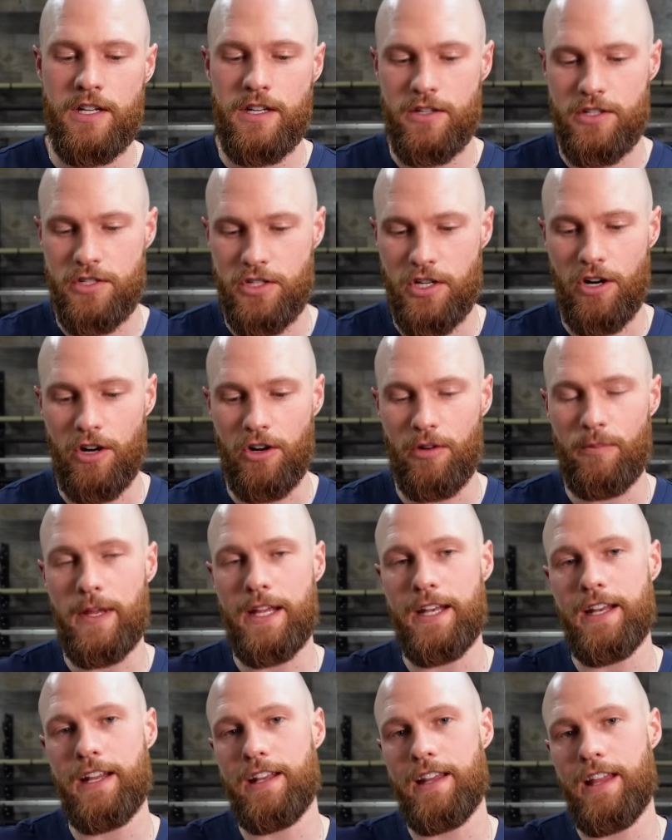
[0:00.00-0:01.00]
So
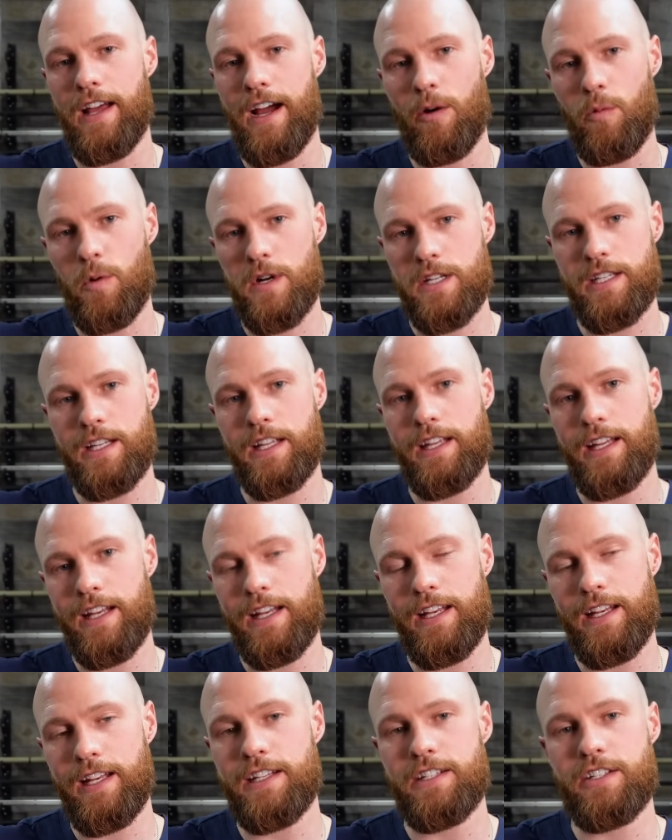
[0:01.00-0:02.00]
meaning that I wasn't
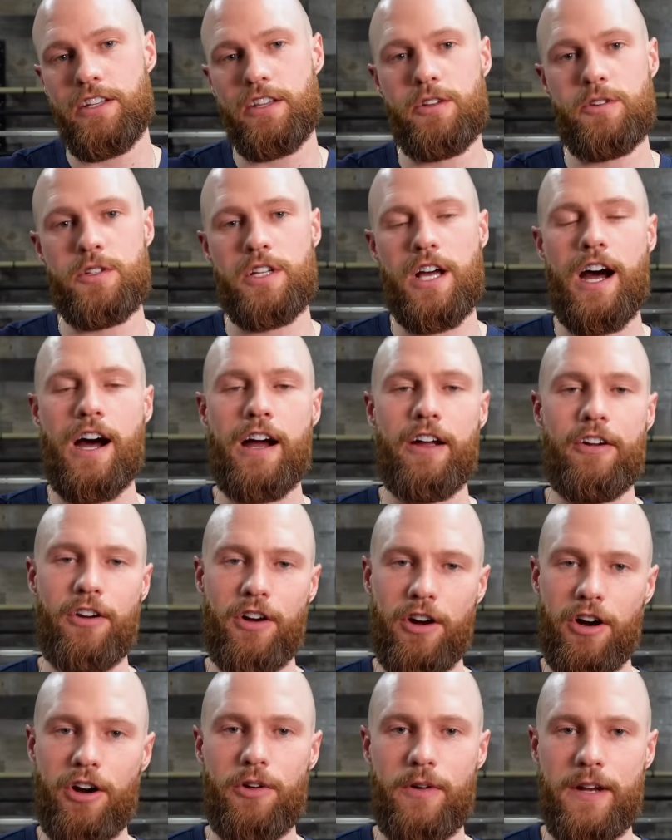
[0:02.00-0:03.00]
getting into those higher
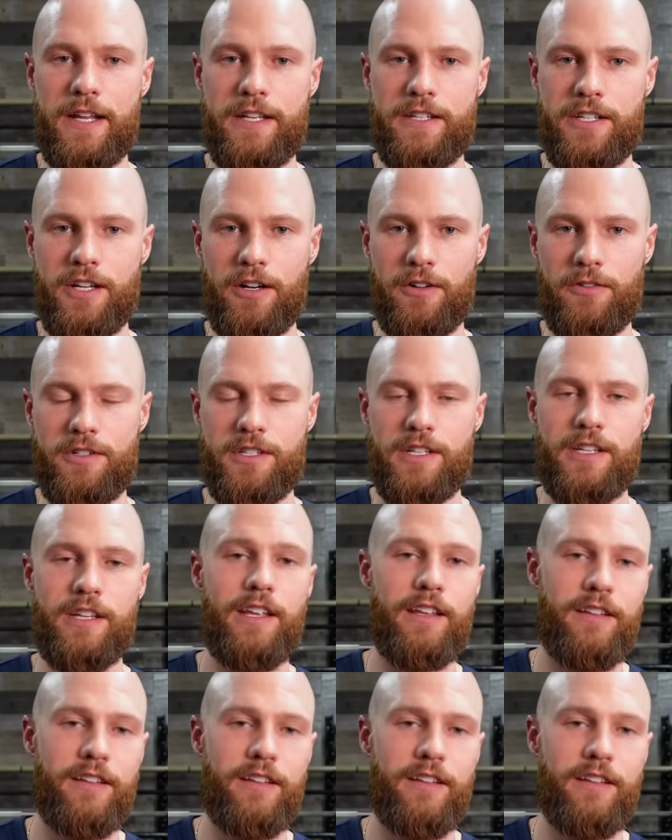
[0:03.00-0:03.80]
heart rate zones.